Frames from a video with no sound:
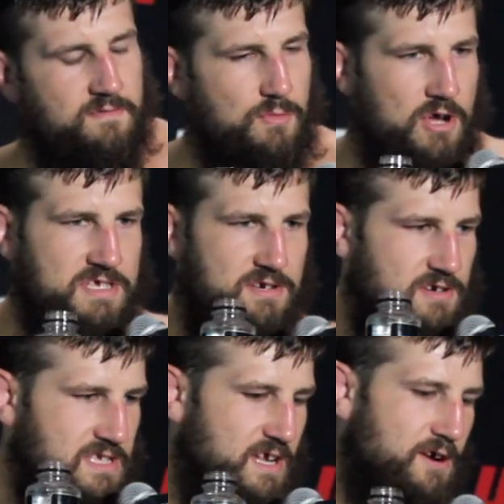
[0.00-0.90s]

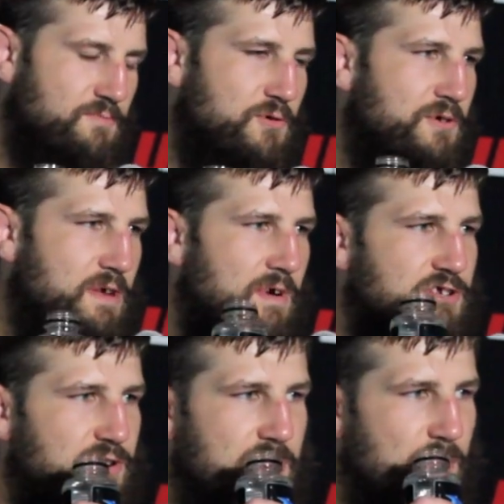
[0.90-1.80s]
Monster's ruining my
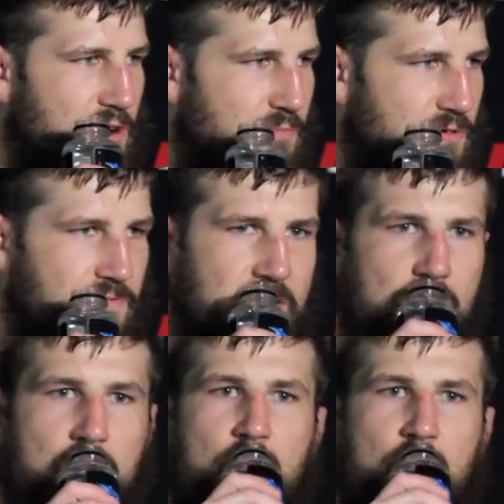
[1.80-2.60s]
trademark move now.